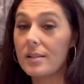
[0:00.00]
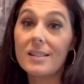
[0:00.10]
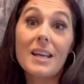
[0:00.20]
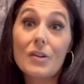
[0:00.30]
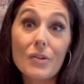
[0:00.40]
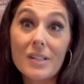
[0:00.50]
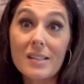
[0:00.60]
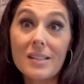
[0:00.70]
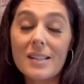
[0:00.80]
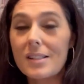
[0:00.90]

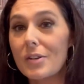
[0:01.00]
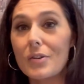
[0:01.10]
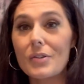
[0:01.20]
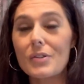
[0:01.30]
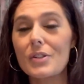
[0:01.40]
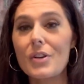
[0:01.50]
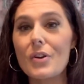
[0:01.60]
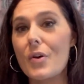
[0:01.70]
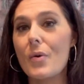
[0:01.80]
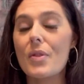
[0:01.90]
Sanderson sisters, you
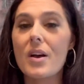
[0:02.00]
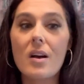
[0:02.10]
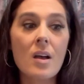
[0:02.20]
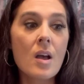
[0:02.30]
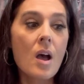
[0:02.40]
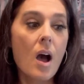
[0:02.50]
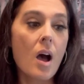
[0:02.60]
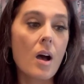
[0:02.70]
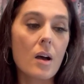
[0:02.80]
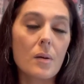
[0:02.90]
know, the
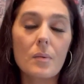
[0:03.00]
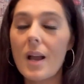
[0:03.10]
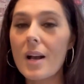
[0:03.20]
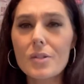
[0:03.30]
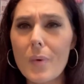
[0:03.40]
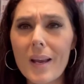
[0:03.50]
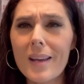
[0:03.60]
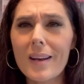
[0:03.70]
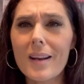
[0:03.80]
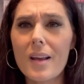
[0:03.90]
gosh, why
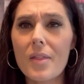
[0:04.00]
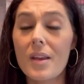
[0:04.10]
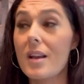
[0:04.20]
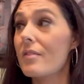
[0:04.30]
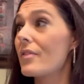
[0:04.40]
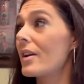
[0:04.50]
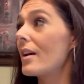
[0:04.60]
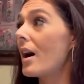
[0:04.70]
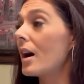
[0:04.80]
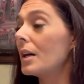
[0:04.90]
can I not think of it?
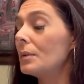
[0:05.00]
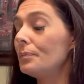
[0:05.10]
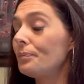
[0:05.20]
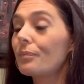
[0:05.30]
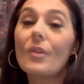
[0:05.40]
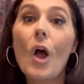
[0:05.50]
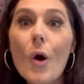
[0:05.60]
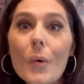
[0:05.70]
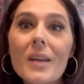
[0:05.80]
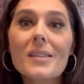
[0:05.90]

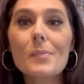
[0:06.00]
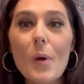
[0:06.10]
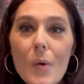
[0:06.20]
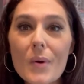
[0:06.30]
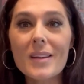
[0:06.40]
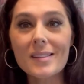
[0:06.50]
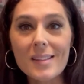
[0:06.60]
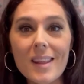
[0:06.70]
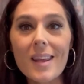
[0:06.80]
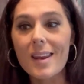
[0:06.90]
Hocus Pocus
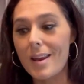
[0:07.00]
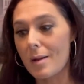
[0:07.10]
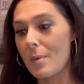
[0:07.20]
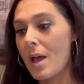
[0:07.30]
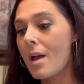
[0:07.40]
theme.